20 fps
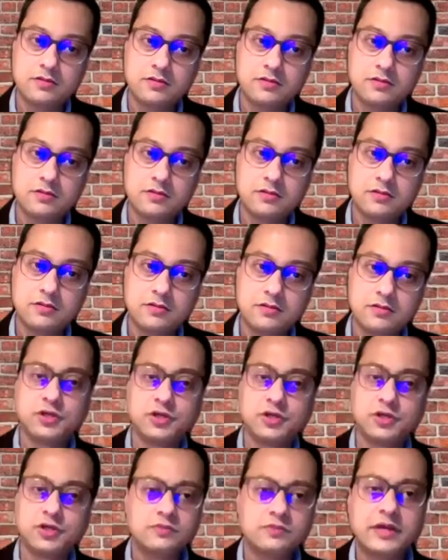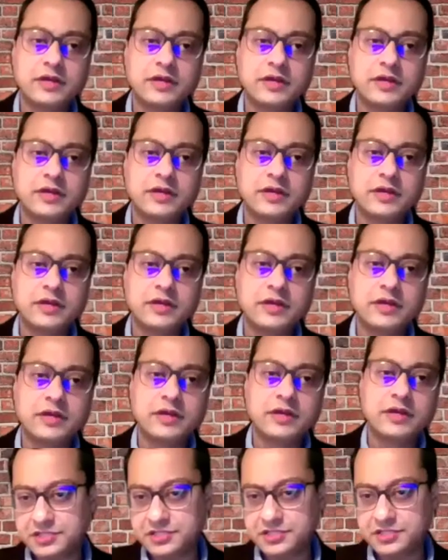Yeah, so in terms of the
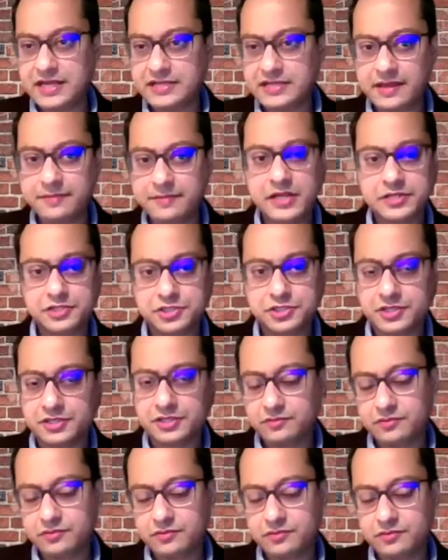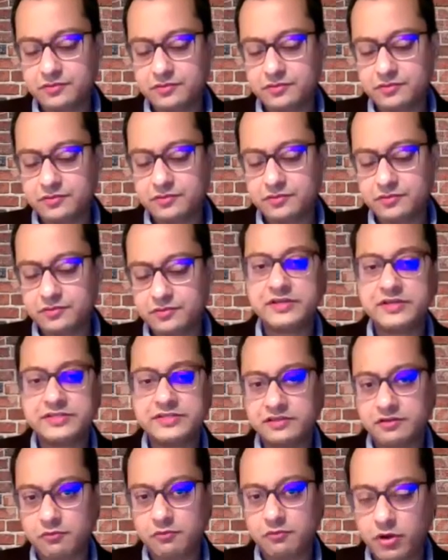strategies, as I mentioned, increasing the
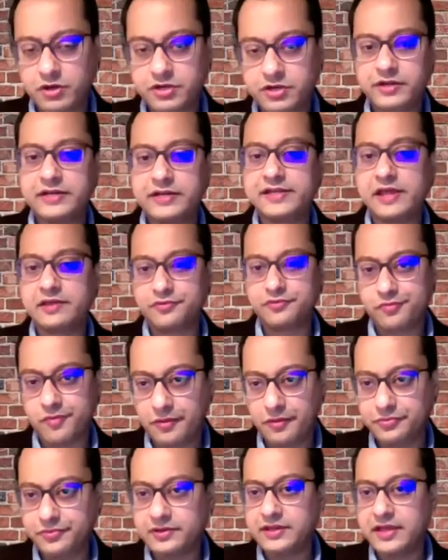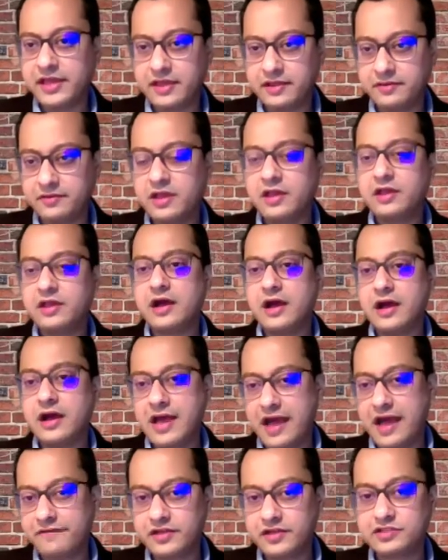water intake throughout the day,
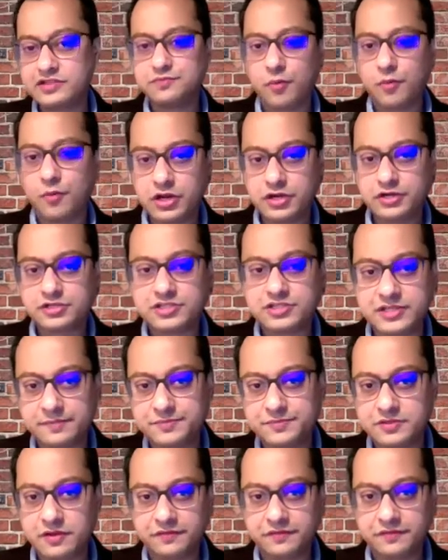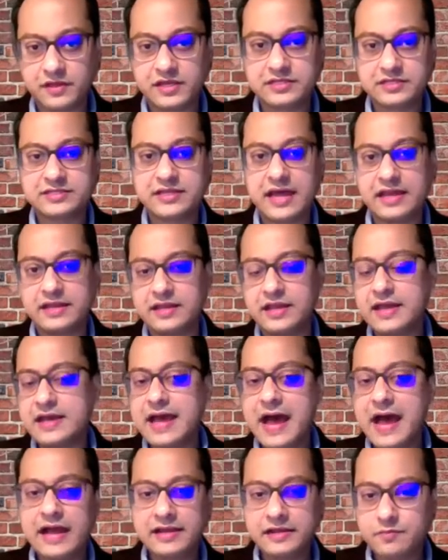having smaller sips of this and
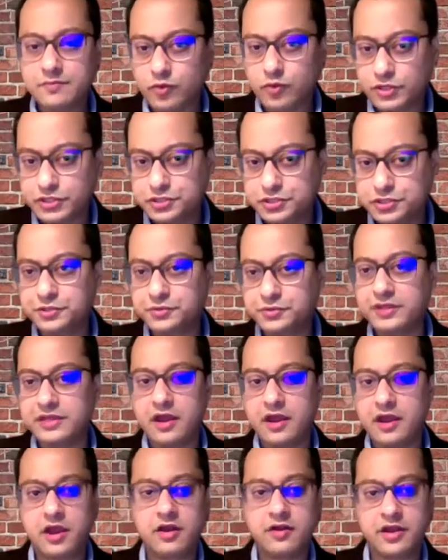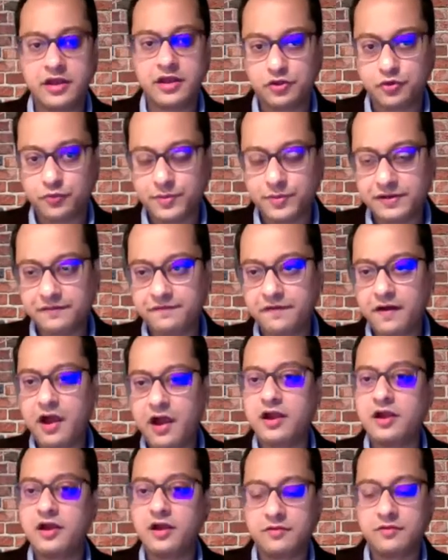adding moisture to the air and
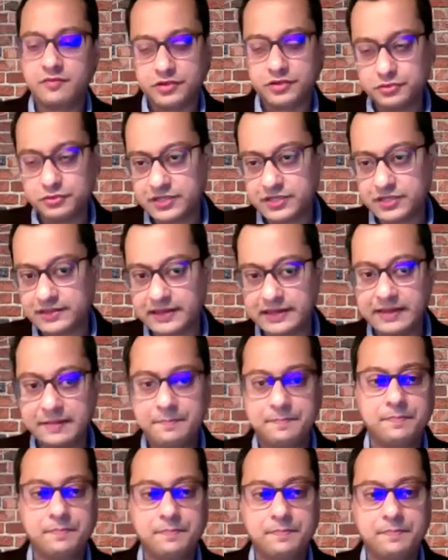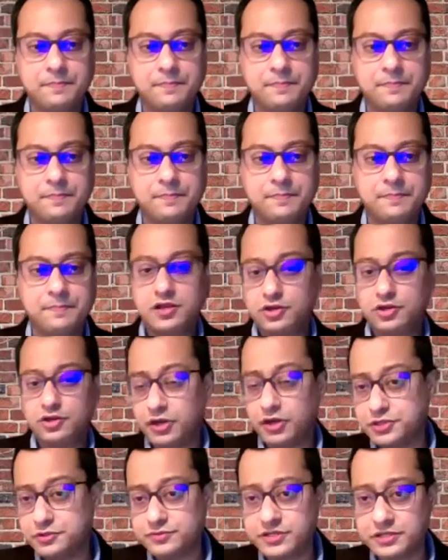humidifier, using the lip balm, not
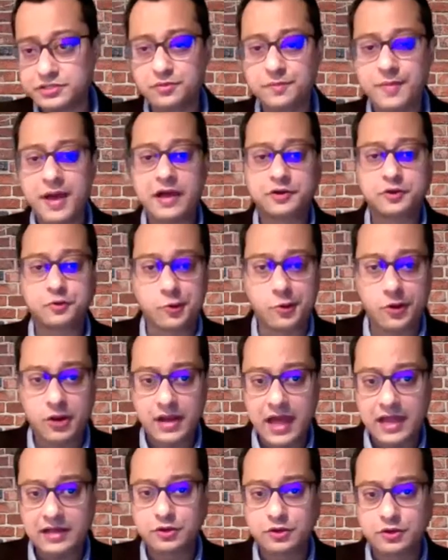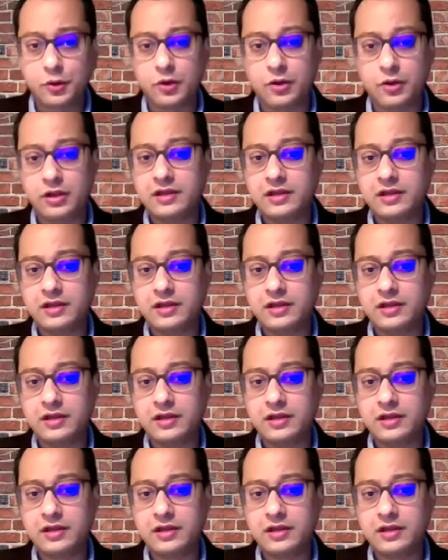using tobacco or alcohol,